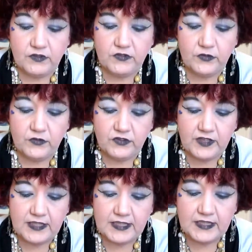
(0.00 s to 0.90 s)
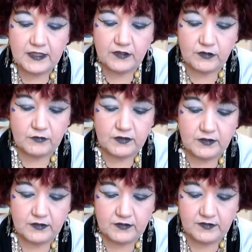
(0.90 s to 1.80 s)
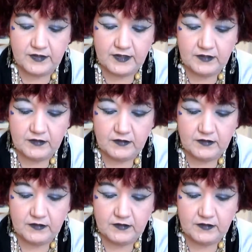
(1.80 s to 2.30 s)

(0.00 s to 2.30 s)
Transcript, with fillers: associate any color with Thursday.